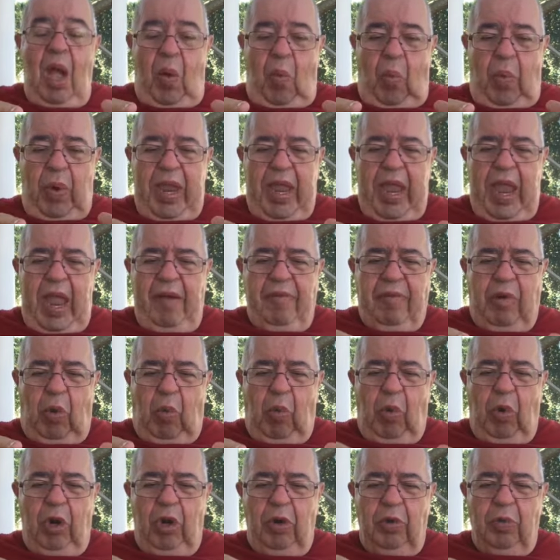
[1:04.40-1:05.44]
we have a
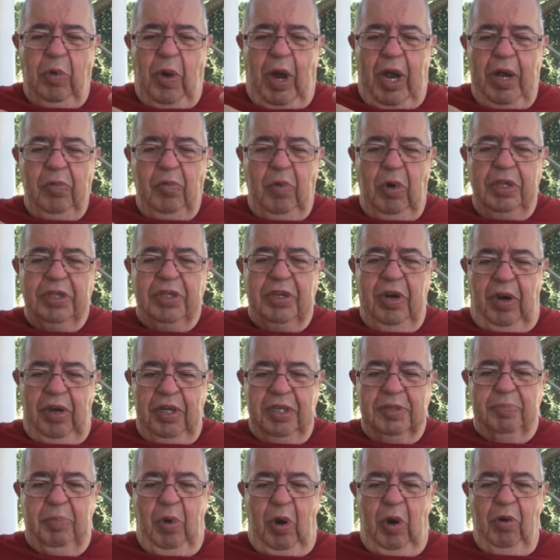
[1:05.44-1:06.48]
worldwide wood
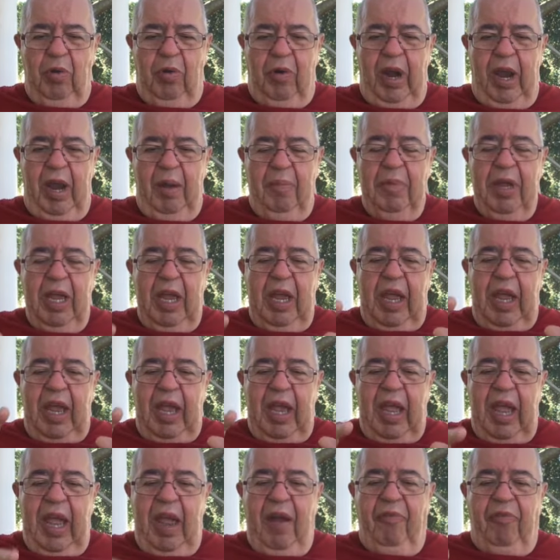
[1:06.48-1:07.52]
turners program
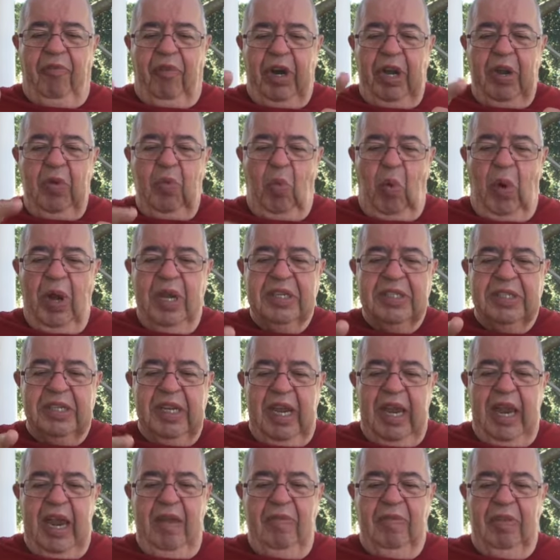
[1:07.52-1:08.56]
every Wednesday
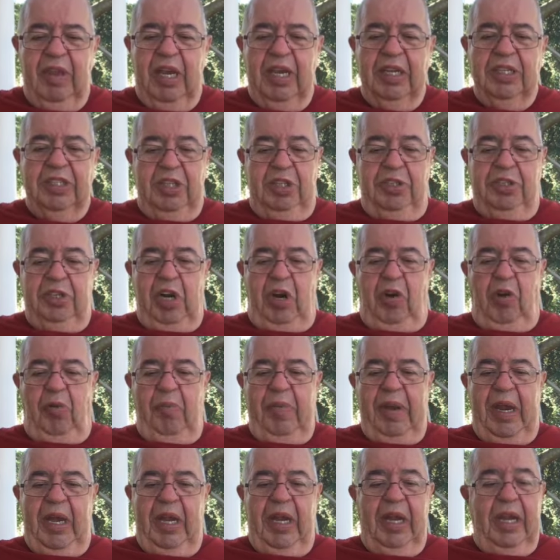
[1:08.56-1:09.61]
evening. It's a general
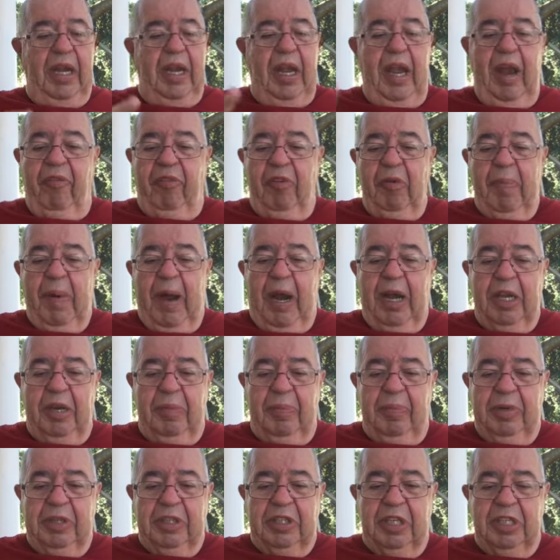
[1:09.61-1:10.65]
meeting and everybody can
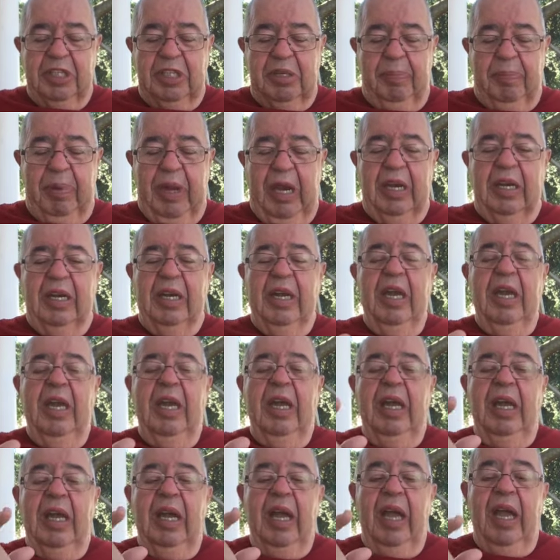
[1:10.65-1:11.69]
participate.
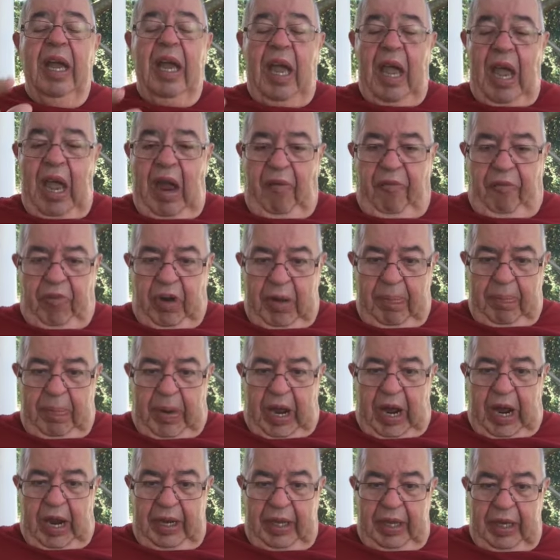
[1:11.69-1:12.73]

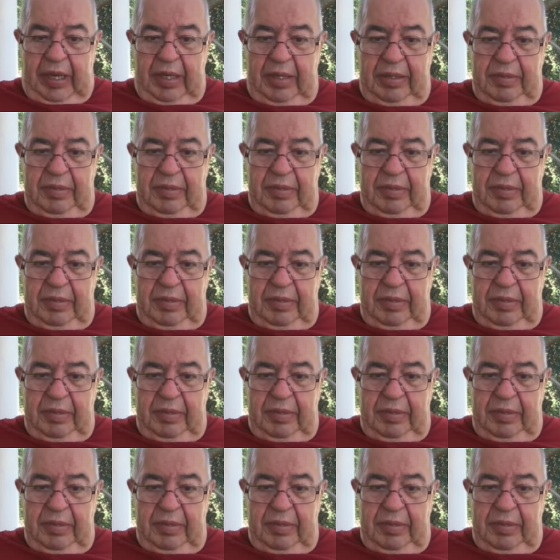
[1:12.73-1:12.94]
Everybody